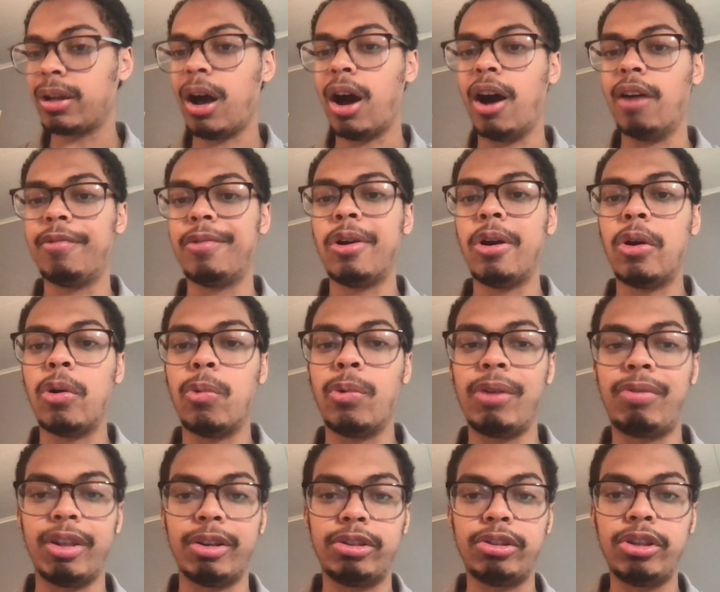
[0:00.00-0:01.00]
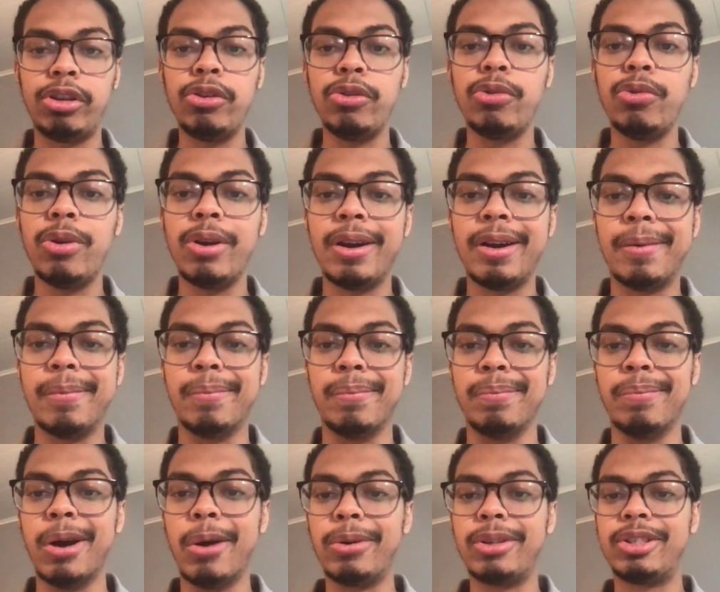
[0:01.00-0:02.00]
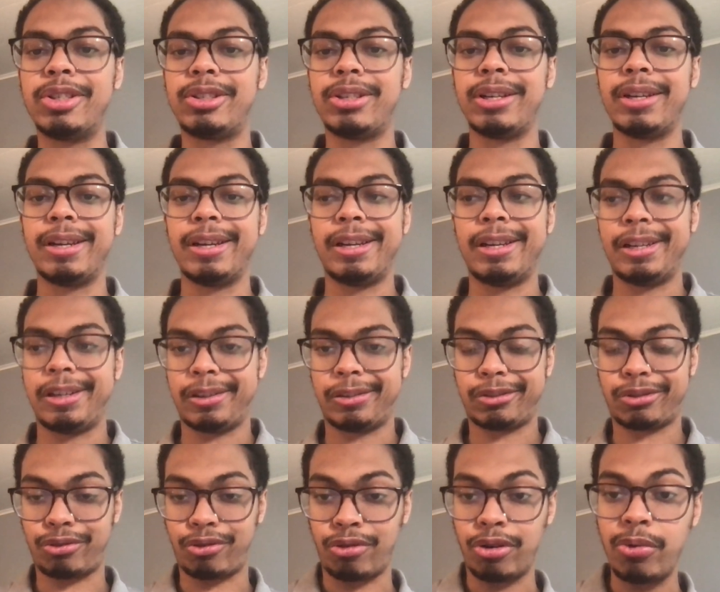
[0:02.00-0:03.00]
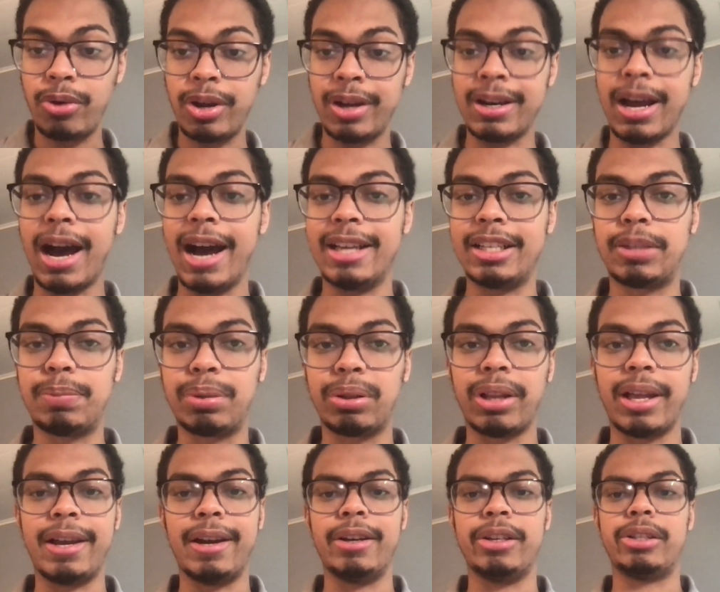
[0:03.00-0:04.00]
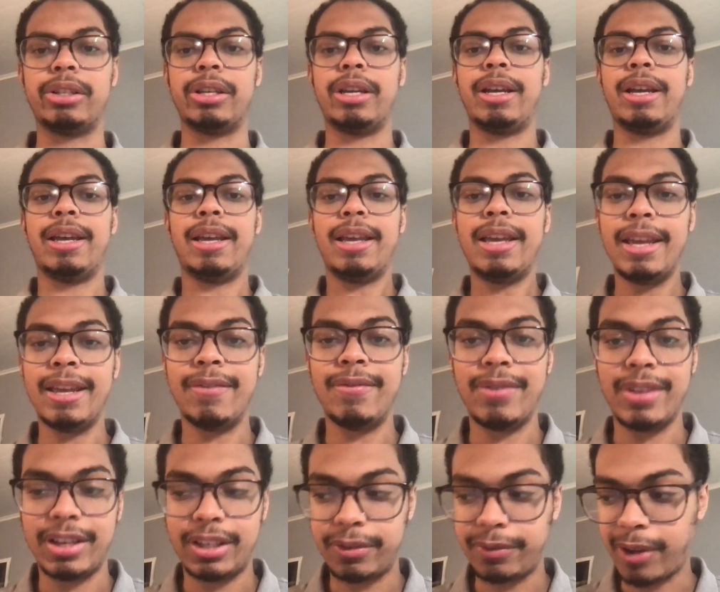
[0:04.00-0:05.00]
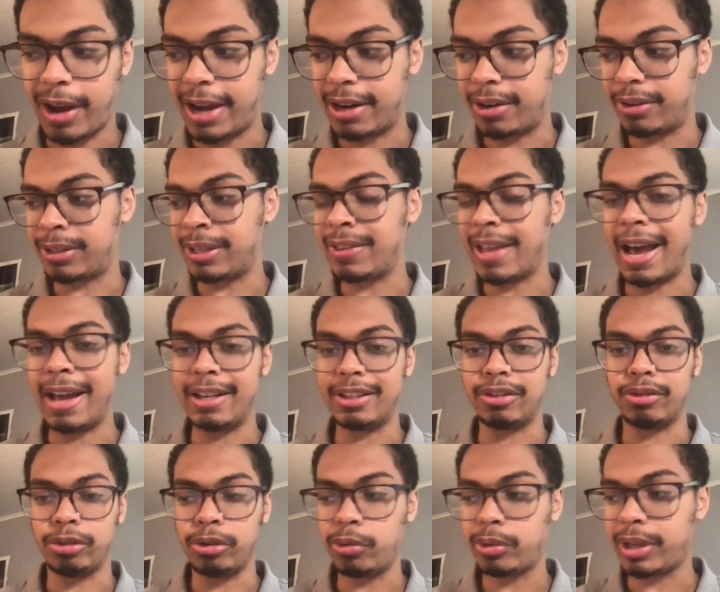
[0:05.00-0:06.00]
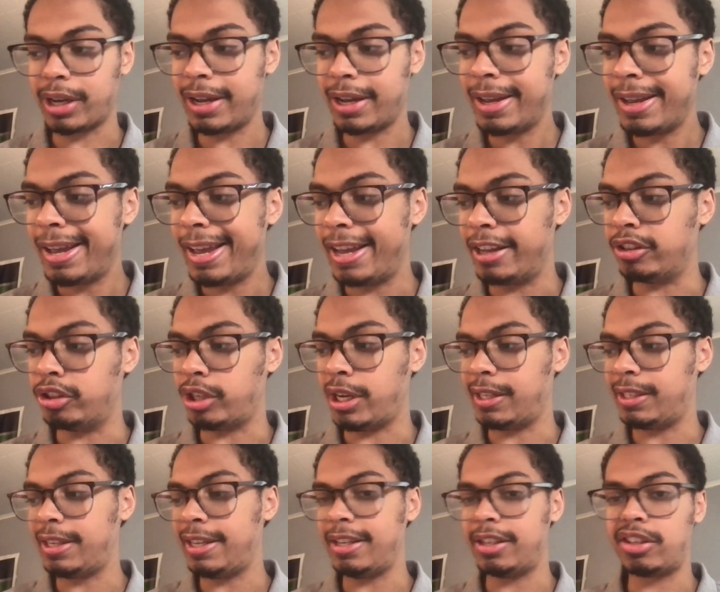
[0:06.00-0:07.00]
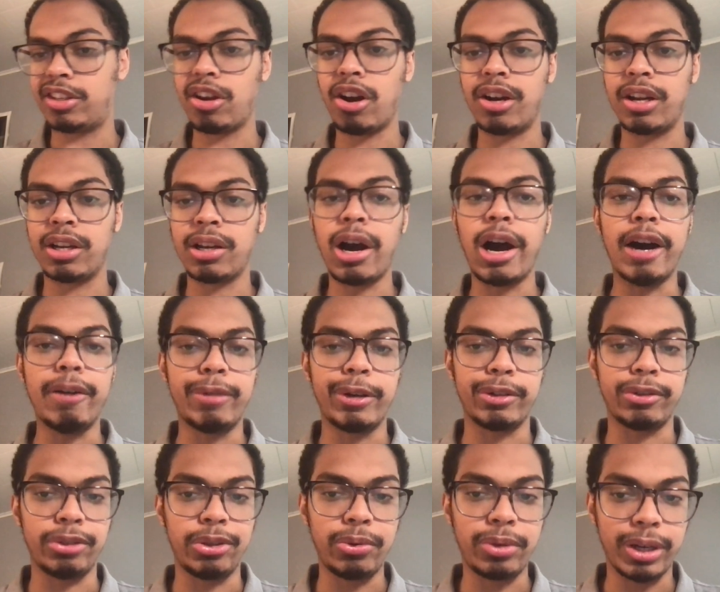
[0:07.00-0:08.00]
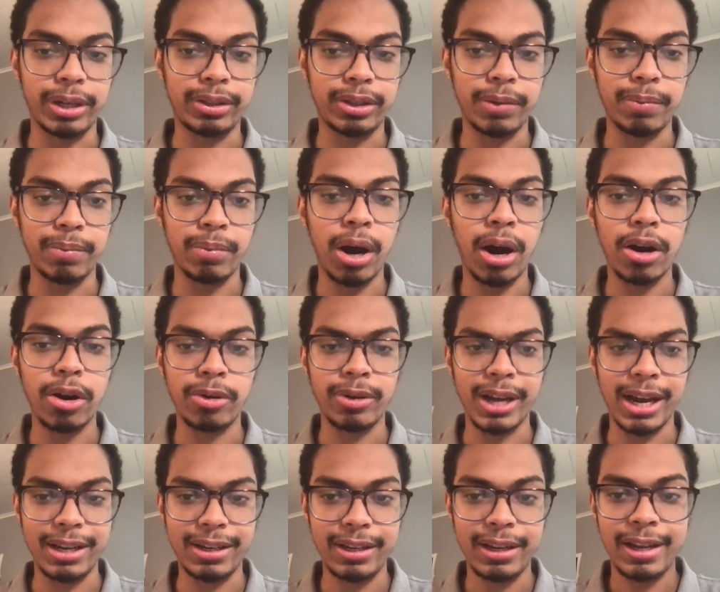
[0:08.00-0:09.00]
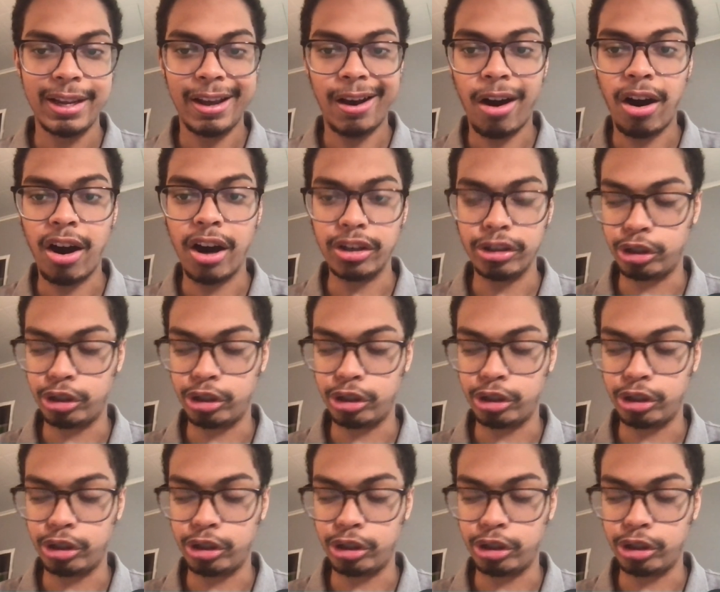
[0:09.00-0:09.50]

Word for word: off with the two most scrutinized players in this finals, and that is Luka and JT. Starting off with Luka tomorrow night on